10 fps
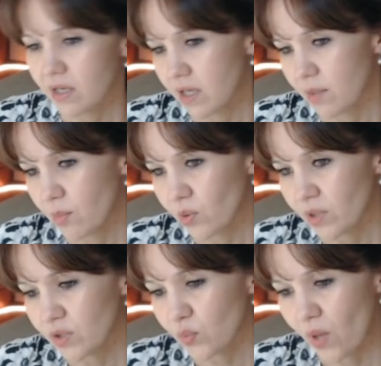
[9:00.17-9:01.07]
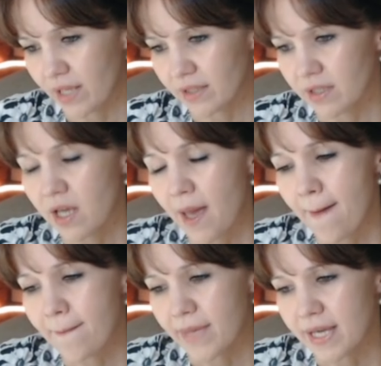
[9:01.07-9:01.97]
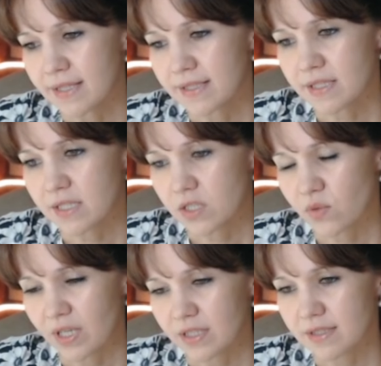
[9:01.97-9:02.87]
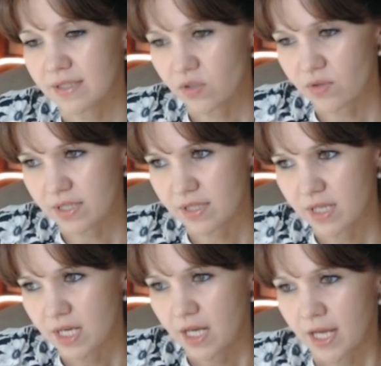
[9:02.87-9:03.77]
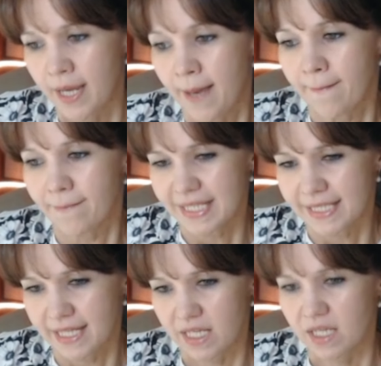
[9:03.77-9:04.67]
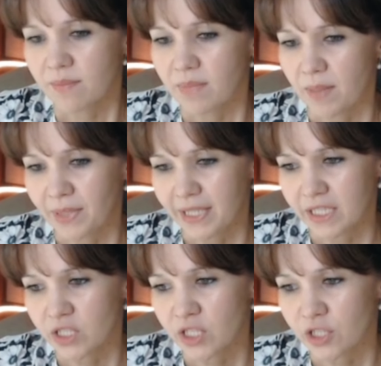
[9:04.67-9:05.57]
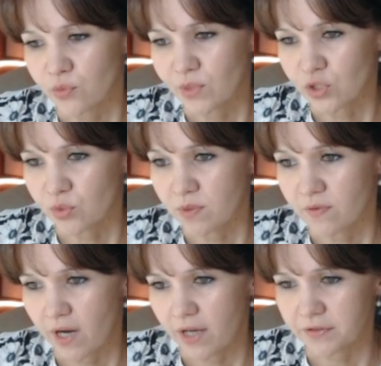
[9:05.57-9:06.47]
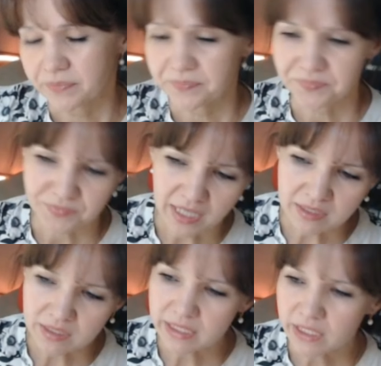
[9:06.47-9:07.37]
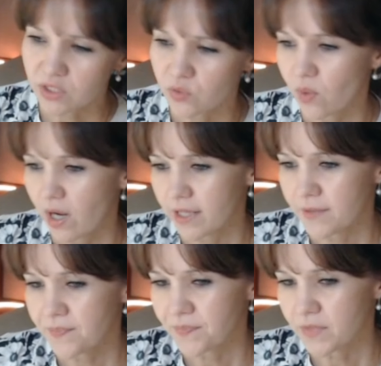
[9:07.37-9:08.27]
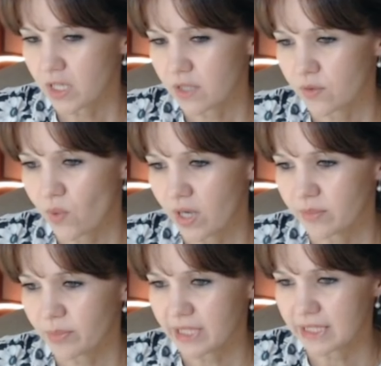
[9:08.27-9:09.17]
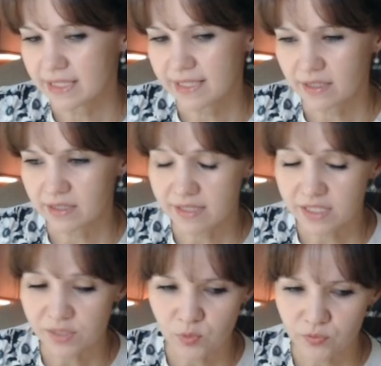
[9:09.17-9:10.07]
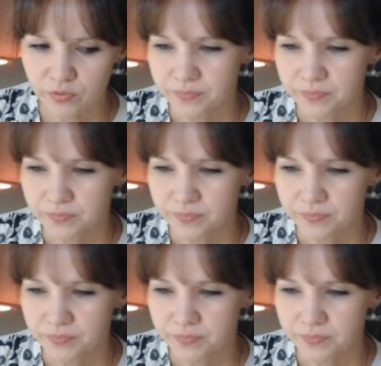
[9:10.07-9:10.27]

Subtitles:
opponent white makes a quite serious mistake by playing queen to b5. Unclear why white played exactly this move.